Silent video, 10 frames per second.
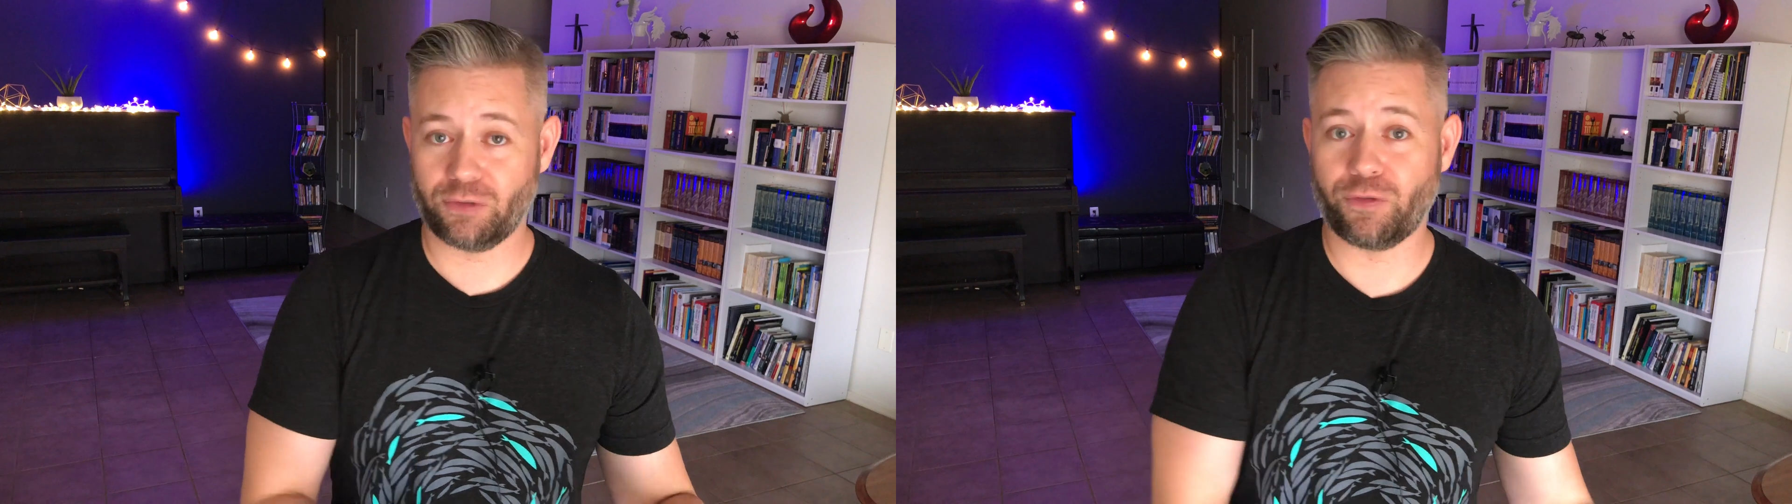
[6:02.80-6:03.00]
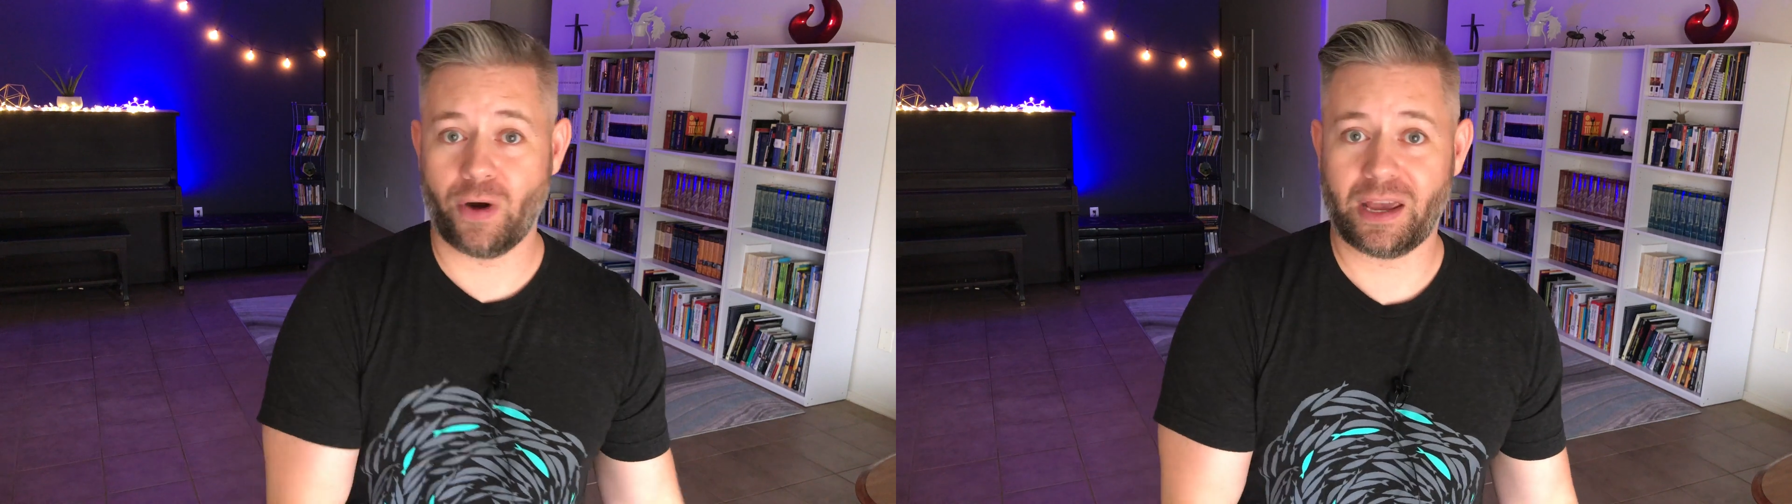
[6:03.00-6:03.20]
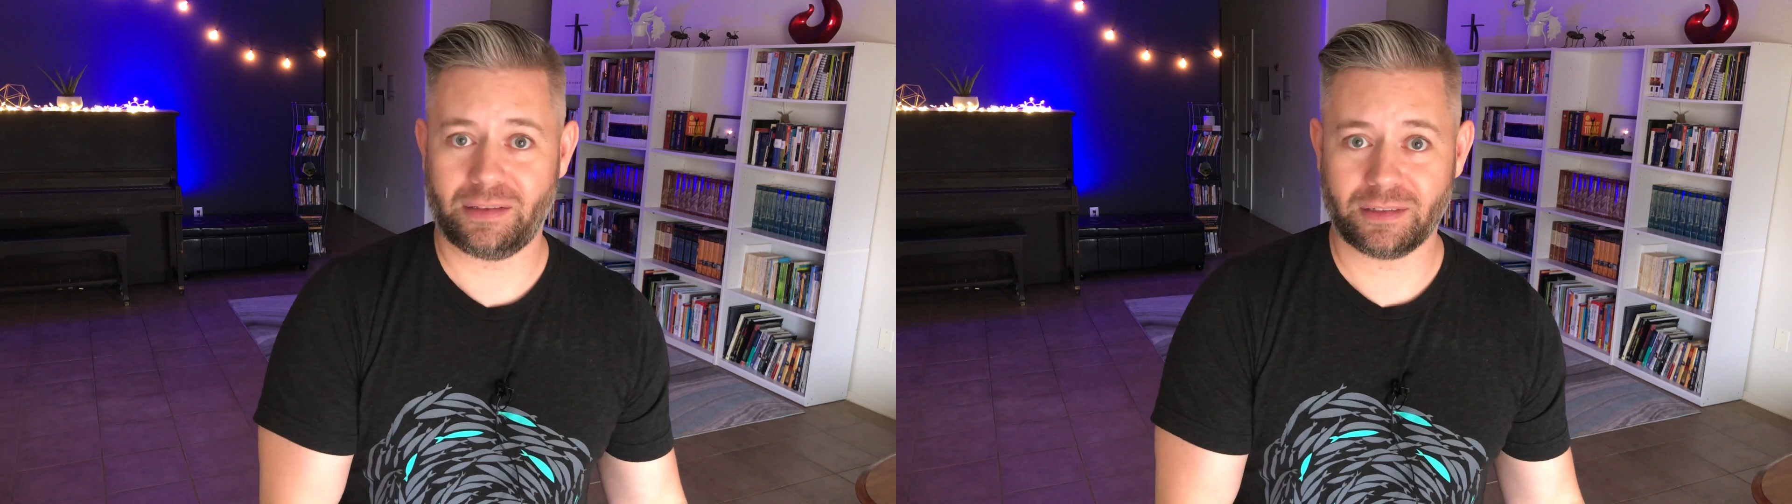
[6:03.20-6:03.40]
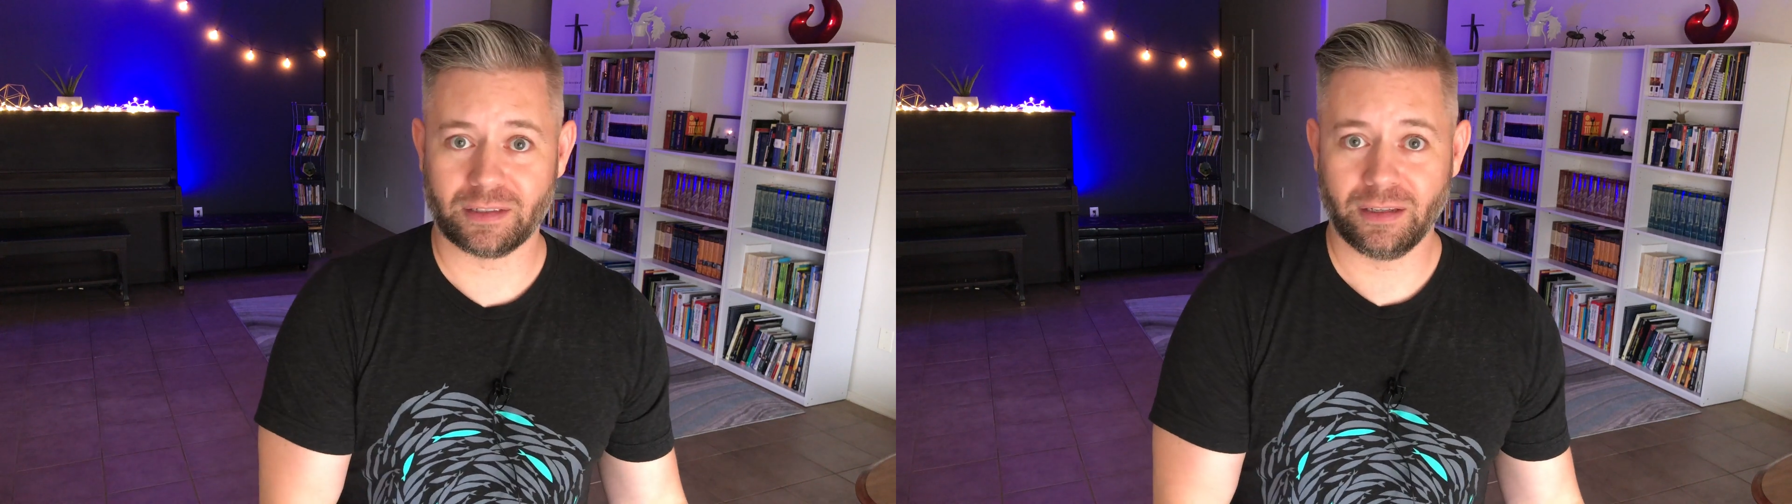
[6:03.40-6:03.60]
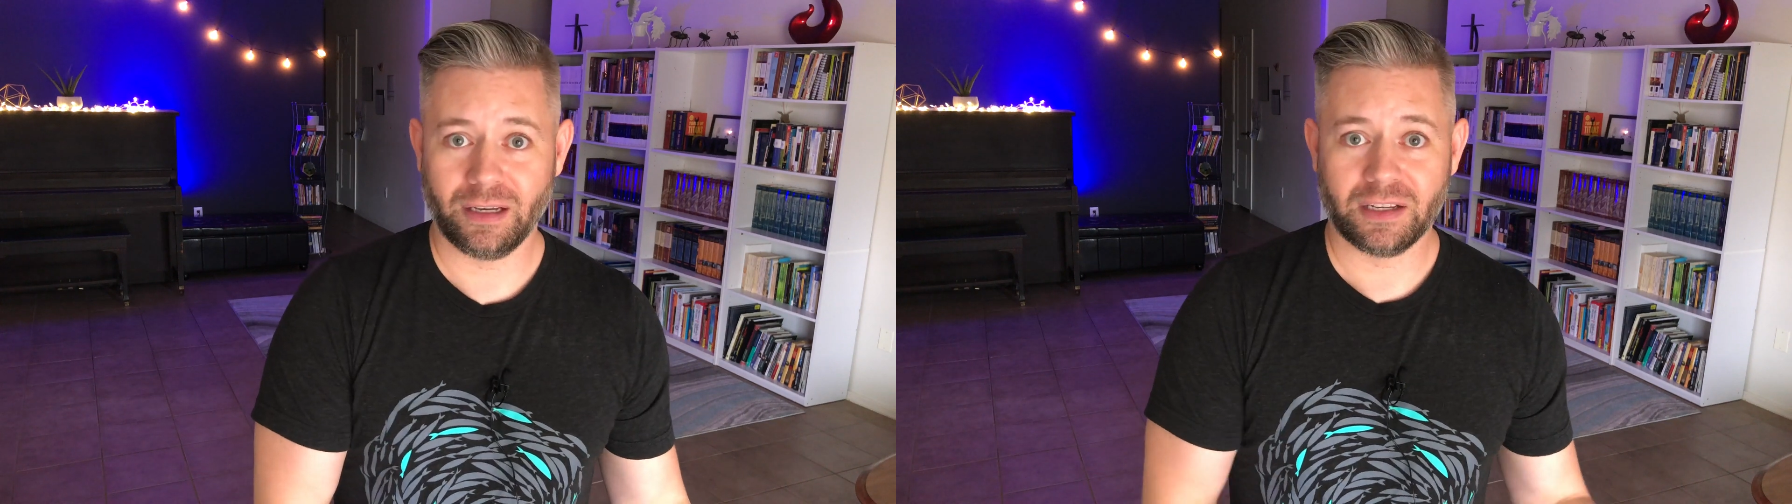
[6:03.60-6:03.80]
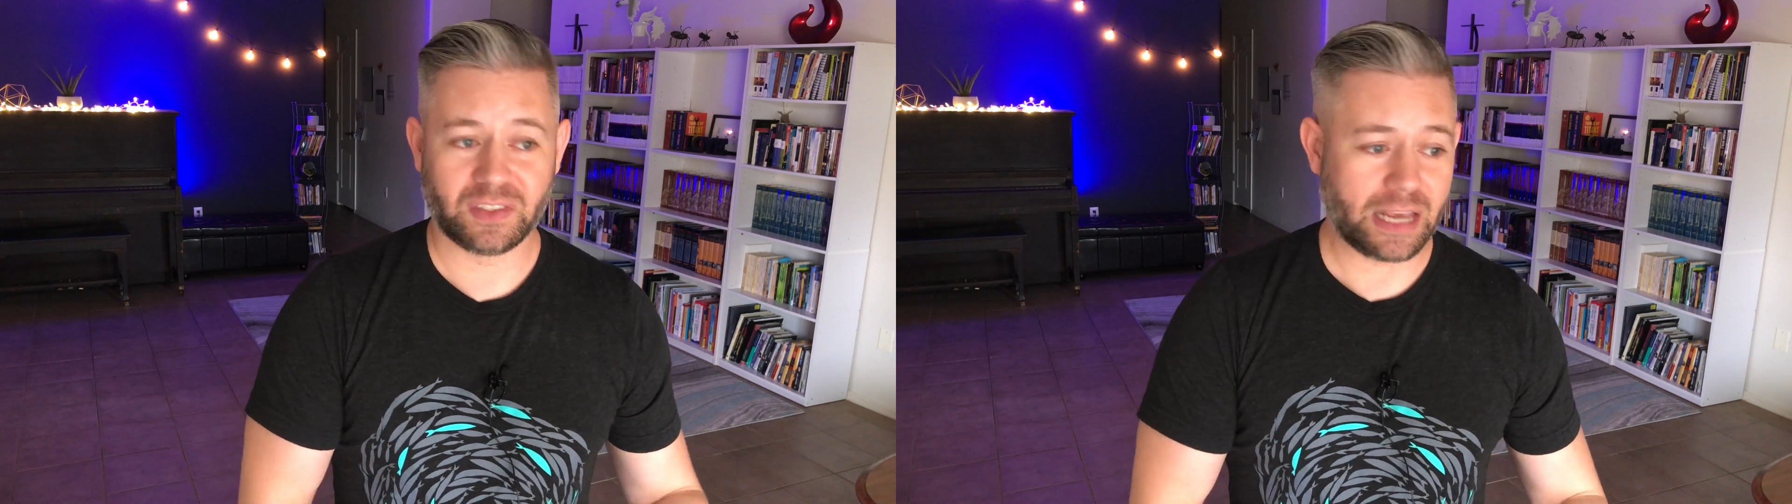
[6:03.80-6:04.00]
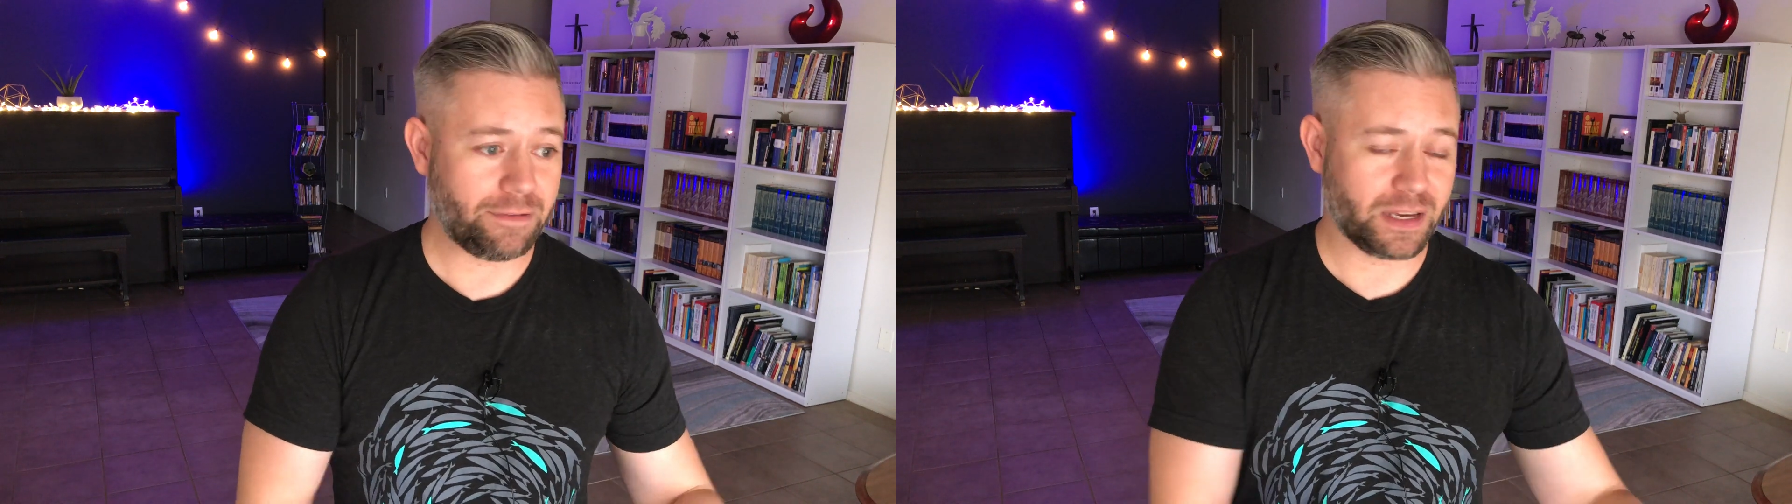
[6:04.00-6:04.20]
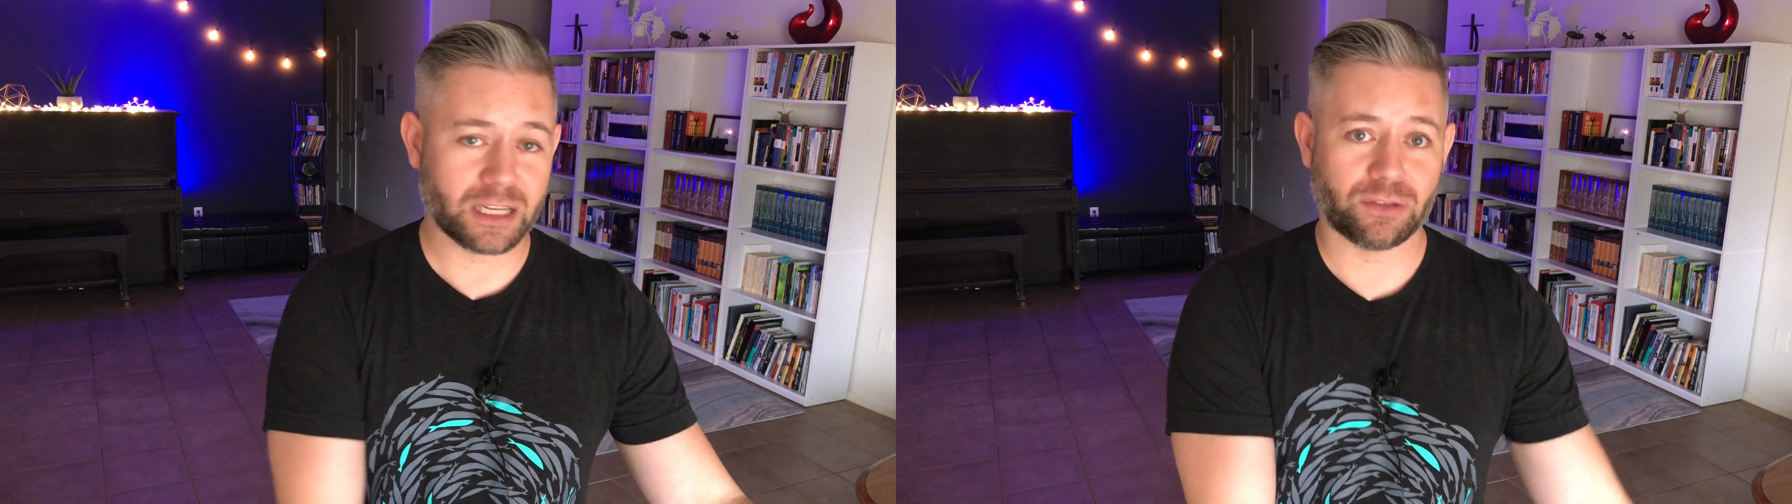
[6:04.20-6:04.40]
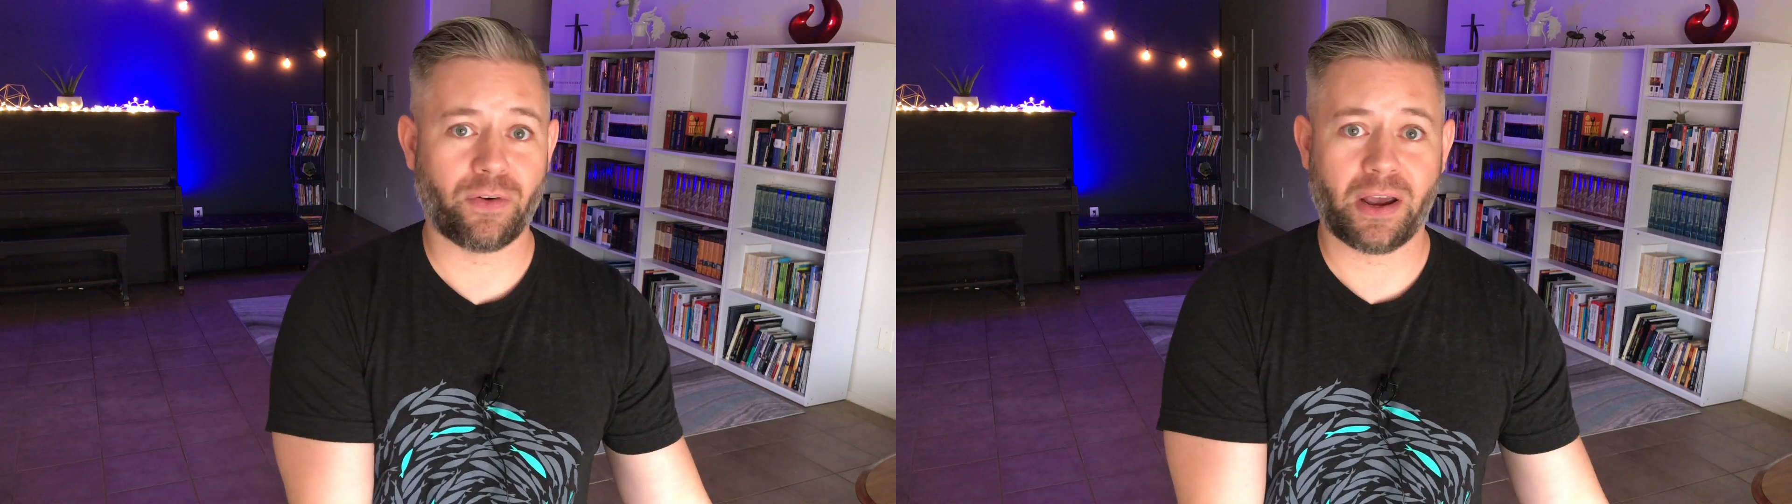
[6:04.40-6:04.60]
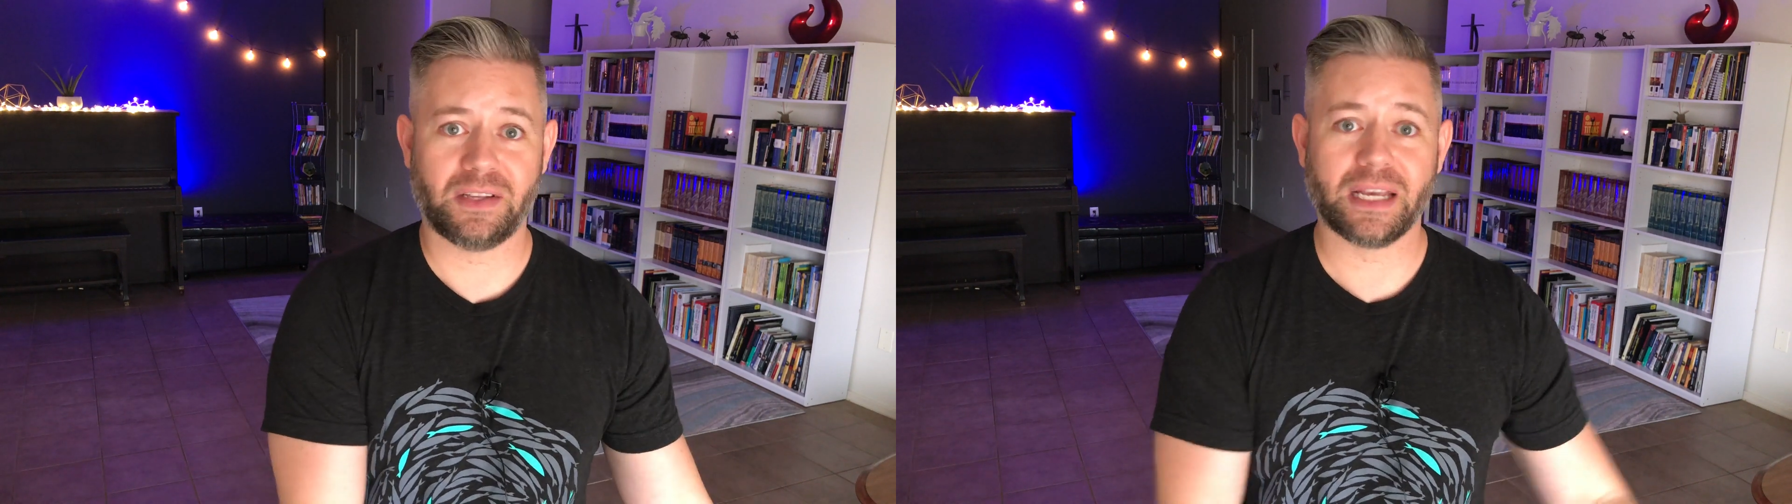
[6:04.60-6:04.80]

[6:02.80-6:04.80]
friends. Saving his friends,